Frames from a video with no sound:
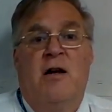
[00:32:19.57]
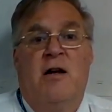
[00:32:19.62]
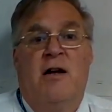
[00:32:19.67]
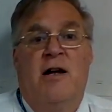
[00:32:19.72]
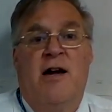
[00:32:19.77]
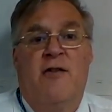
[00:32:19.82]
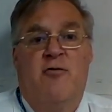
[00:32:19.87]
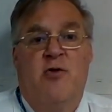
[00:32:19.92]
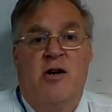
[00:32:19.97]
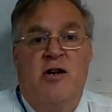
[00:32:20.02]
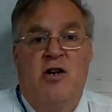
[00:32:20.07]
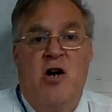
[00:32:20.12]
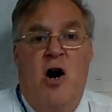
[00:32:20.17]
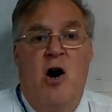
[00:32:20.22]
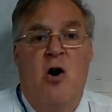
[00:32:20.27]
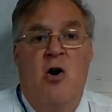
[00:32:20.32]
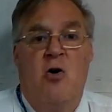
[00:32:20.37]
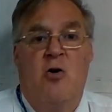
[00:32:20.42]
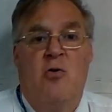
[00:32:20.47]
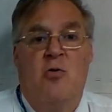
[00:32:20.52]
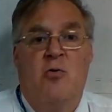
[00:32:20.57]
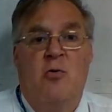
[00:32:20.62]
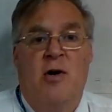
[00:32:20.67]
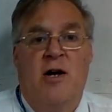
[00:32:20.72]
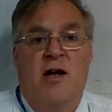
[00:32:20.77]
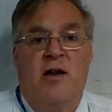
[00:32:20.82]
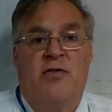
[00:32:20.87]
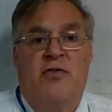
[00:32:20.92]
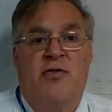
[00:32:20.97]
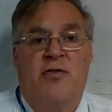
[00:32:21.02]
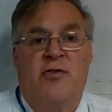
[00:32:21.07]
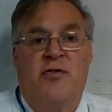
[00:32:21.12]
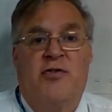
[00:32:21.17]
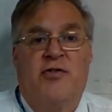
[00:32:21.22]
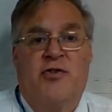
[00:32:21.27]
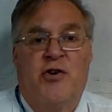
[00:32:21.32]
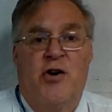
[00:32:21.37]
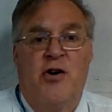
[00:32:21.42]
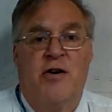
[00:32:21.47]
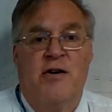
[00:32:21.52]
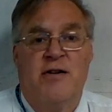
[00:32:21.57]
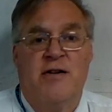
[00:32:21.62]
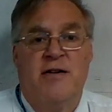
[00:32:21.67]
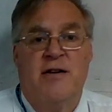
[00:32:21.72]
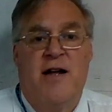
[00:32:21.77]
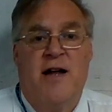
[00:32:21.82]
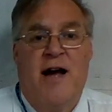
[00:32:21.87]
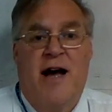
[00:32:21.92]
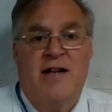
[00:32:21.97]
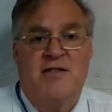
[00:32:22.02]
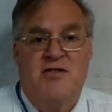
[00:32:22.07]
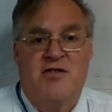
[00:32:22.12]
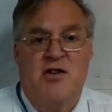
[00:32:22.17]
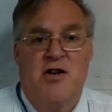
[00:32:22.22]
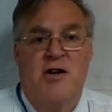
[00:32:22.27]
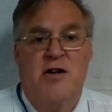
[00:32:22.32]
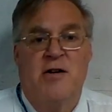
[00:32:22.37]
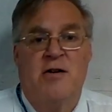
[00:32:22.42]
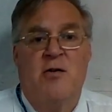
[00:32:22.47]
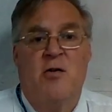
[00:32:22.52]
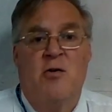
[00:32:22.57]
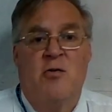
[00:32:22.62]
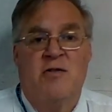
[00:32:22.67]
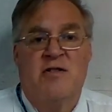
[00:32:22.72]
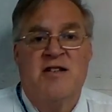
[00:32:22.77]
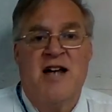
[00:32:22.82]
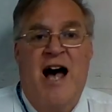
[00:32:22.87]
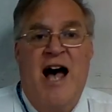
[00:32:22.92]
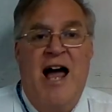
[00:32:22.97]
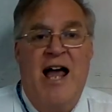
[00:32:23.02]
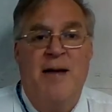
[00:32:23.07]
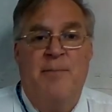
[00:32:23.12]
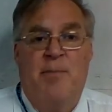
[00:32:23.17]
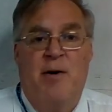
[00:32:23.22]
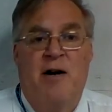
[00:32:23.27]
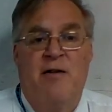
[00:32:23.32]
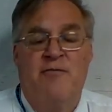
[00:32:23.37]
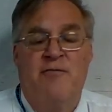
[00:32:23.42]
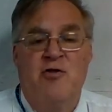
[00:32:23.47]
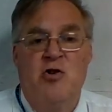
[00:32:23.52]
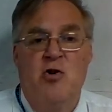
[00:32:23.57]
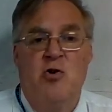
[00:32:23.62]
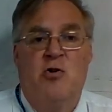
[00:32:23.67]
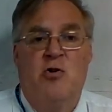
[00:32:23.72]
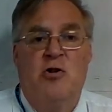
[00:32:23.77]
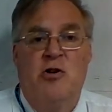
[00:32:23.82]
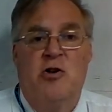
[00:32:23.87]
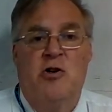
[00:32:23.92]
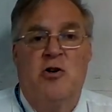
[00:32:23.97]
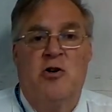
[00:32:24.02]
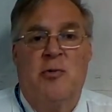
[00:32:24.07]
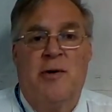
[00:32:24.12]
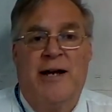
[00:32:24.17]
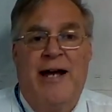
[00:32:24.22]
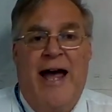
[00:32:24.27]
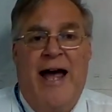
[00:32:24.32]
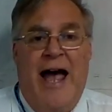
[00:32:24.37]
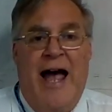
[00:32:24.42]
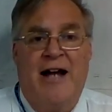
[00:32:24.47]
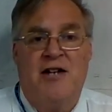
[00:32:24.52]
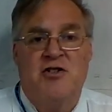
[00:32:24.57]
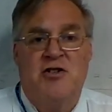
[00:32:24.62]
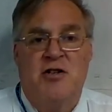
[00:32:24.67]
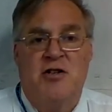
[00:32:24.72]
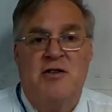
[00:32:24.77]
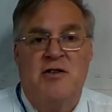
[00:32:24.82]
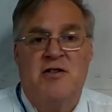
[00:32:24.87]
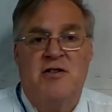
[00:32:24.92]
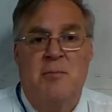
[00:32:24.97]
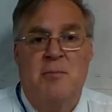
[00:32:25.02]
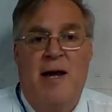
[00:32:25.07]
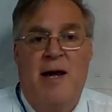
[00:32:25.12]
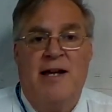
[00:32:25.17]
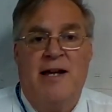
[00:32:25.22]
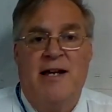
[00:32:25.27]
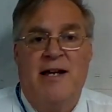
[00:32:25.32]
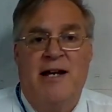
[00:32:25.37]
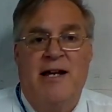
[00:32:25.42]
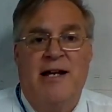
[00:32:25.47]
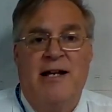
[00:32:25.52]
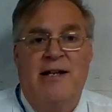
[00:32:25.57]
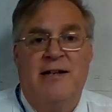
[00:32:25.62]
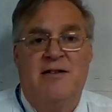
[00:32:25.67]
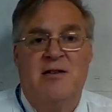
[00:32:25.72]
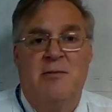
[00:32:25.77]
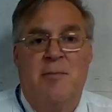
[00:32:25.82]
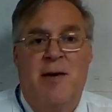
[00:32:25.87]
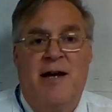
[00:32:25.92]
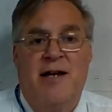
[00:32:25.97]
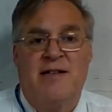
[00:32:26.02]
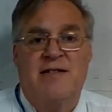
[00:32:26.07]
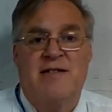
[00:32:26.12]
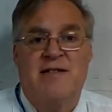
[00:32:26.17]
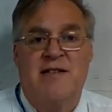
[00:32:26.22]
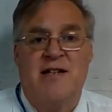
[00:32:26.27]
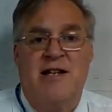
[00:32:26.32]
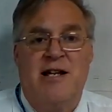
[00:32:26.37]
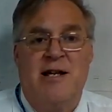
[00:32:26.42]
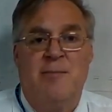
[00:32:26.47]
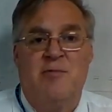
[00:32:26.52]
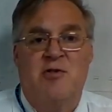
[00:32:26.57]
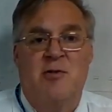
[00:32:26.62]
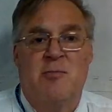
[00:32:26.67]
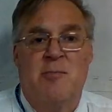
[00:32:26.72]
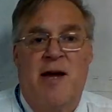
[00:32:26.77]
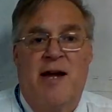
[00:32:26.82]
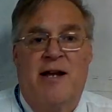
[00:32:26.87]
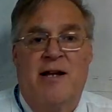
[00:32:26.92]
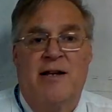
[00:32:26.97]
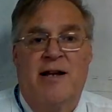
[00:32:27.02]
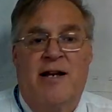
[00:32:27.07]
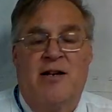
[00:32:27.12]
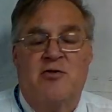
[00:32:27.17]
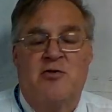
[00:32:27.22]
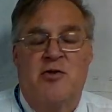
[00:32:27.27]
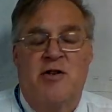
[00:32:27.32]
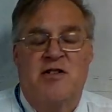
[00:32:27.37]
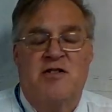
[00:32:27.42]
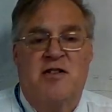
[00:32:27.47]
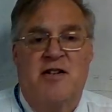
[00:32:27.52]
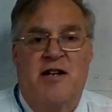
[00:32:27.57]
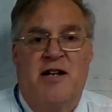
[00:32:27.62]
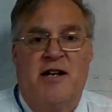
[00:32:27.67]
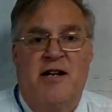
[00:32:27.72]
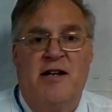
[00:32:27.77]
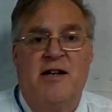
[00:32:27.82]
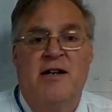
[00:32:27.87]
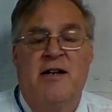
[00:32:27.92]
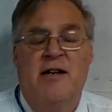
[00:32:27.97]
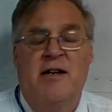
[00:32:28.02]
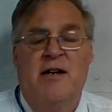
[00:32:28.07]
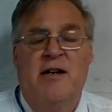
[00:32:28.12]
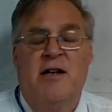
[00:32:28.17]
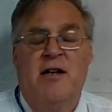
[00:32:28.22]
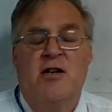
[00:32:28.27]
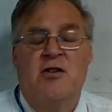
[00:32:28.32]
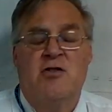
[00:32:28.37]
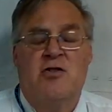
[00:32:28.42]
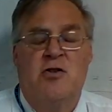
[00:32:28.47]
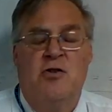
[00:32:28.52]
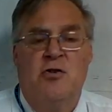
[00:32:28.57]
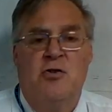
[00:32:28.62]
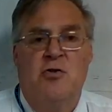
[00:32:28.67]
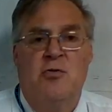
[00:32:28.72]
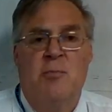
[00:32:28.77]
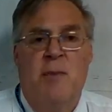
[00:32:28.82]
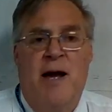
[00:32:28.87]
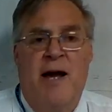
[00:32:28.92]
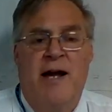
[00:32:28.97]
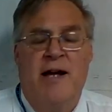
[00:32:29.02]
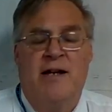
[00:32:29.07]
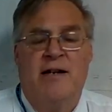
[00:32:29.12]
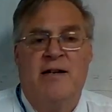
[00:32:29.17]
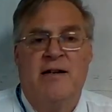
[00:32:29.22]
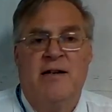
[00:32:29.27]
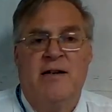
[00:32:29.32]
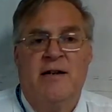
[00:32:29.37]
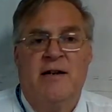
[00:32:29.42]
if we go with a certain type of nuclear reaction to make heat, to make steam, to make electricity, to make